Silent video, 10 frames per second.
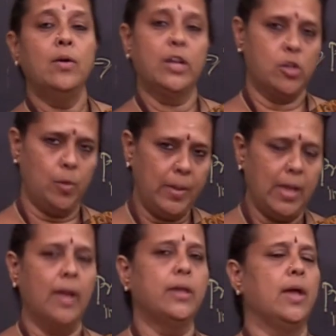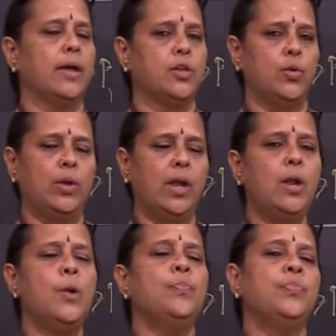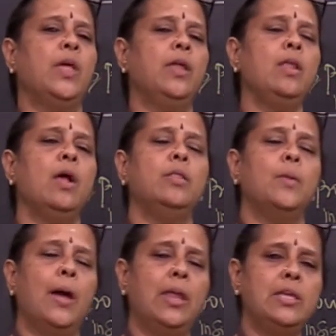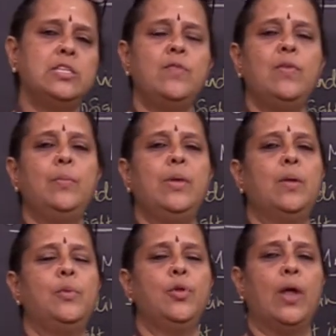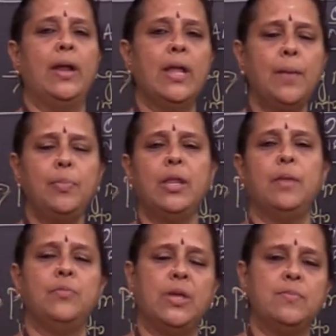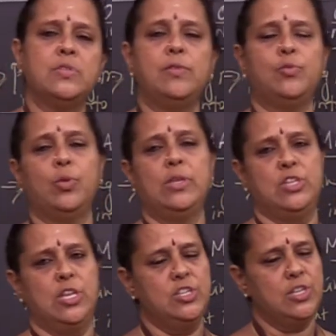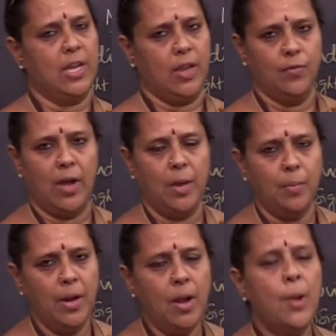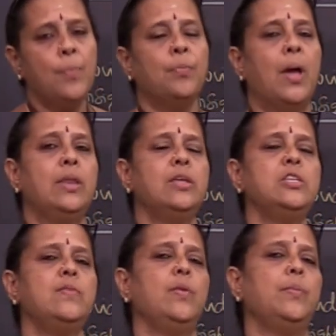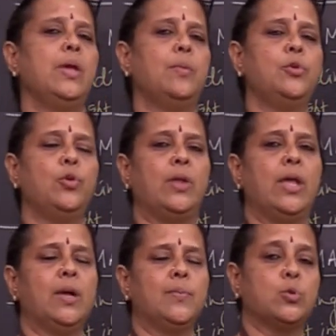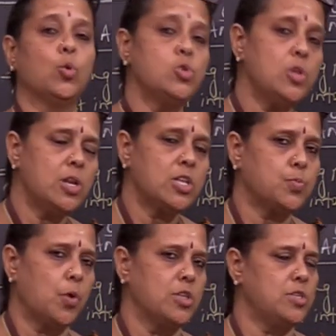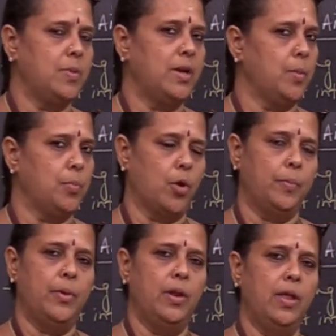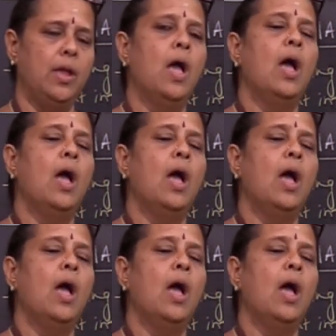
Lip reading: it will be accurate, then the manager will be able to adapt himself to the changing environment, manager will be able to take a social responsibility properly